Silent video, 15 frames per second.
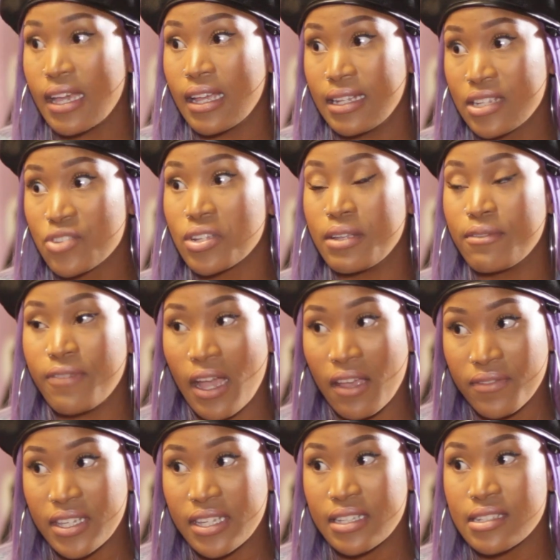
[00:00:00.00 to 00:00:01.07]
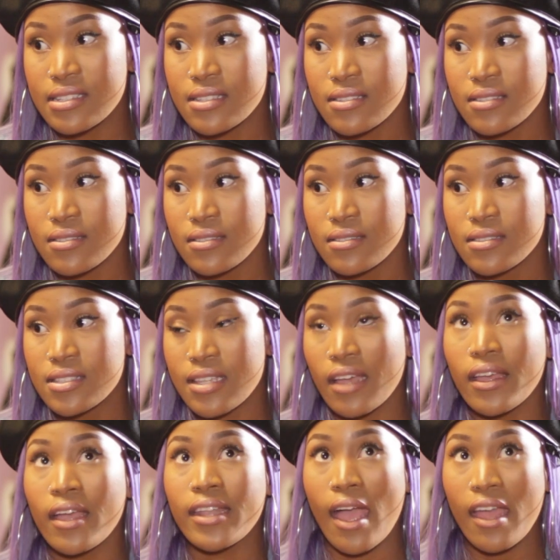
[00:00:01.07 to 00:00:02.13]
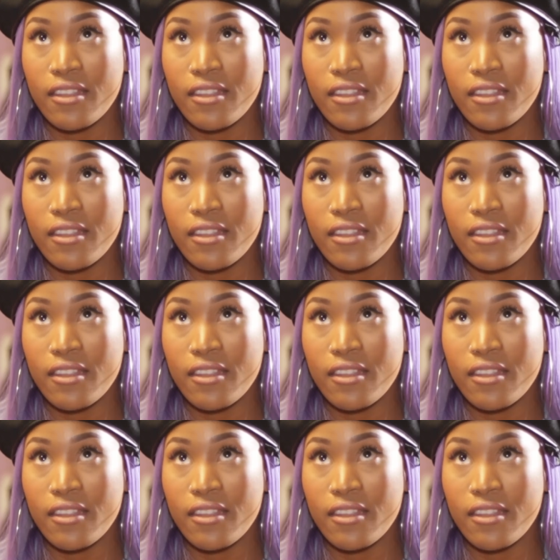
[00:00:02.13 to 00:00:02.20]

Yeah, literally 5 years. It's our